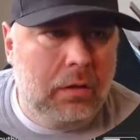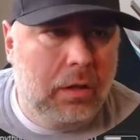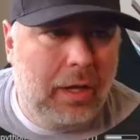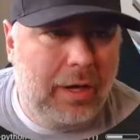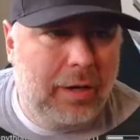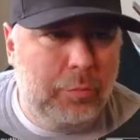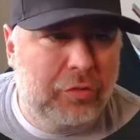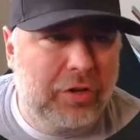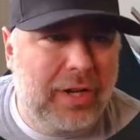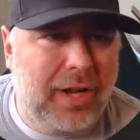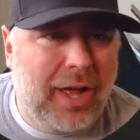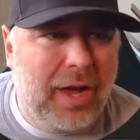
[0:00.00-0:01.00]
I had to
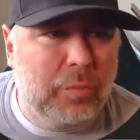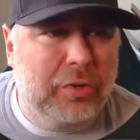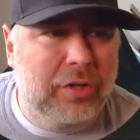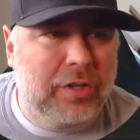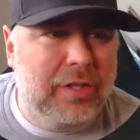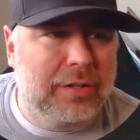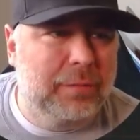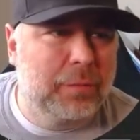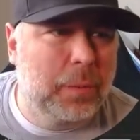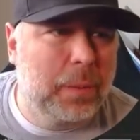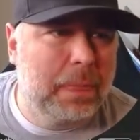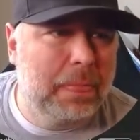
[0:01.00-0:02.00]
print output,
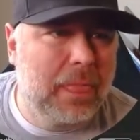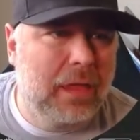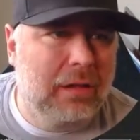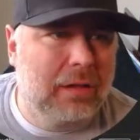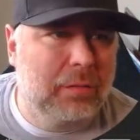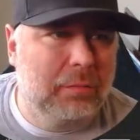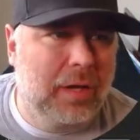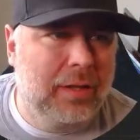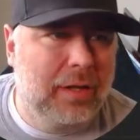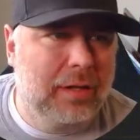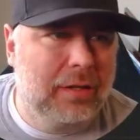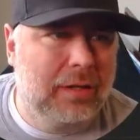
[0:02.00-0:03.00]
and
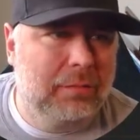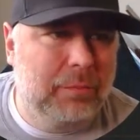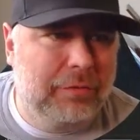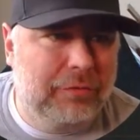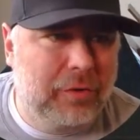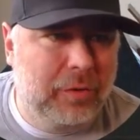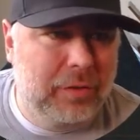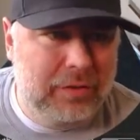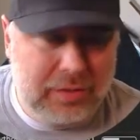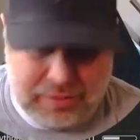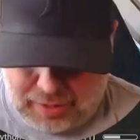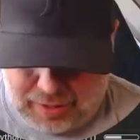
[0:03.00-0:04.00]
then before we
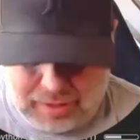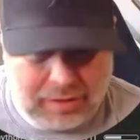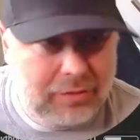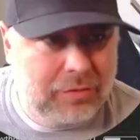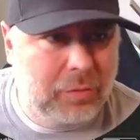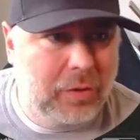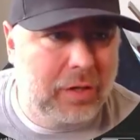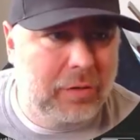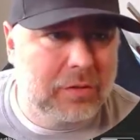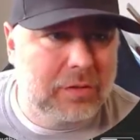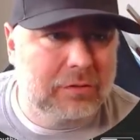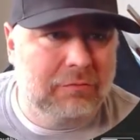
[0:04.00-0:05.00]
just had it to where it
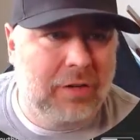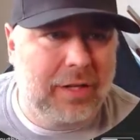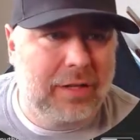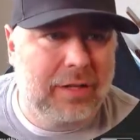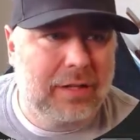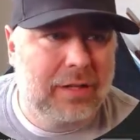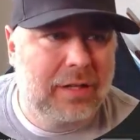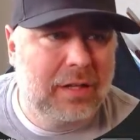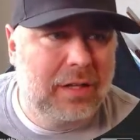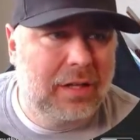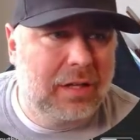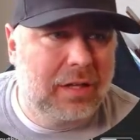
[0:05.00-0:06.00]
was running it,
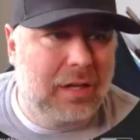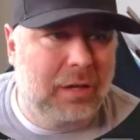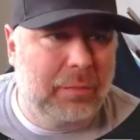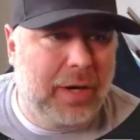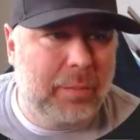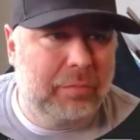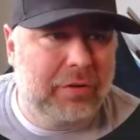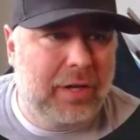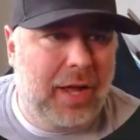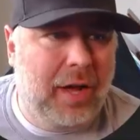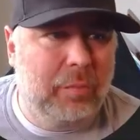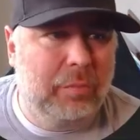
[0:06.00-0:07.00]
but I print
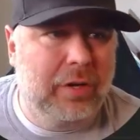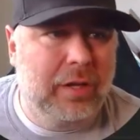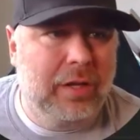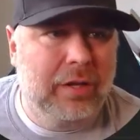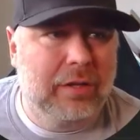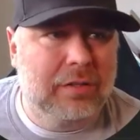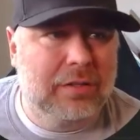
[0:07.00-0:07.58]
output here.